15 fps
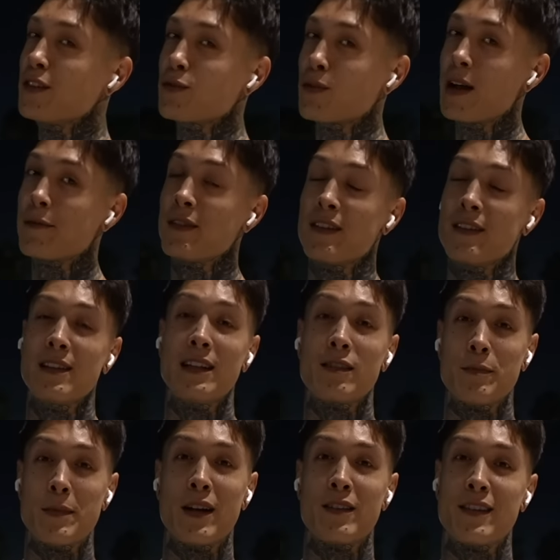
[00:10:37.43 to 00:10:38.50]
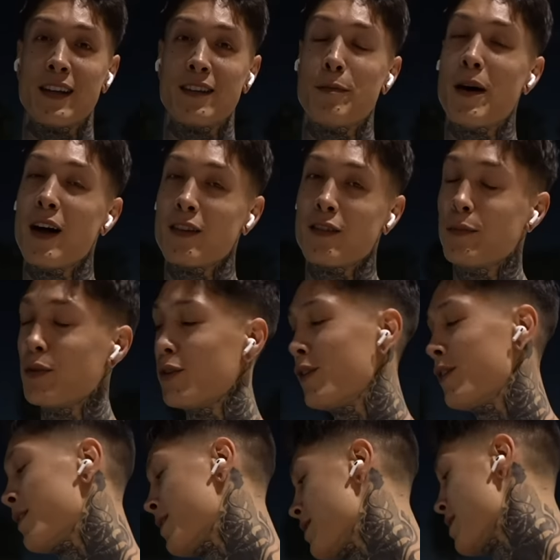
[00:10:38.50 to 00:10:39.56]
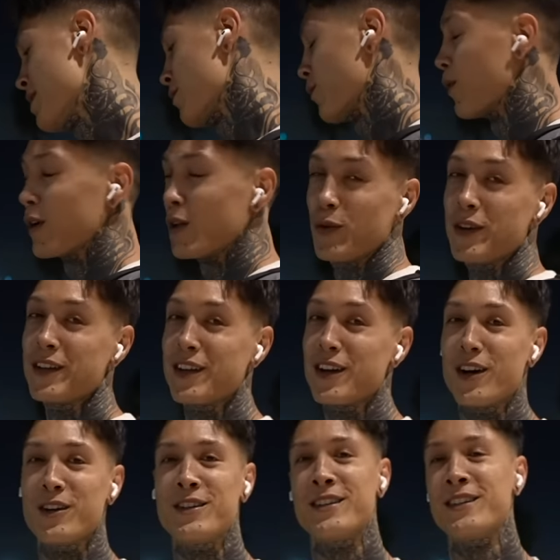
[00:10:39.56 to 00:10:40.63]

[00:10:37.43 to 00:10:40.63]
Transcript: these reps in the least amount of sets possible. 41 to go.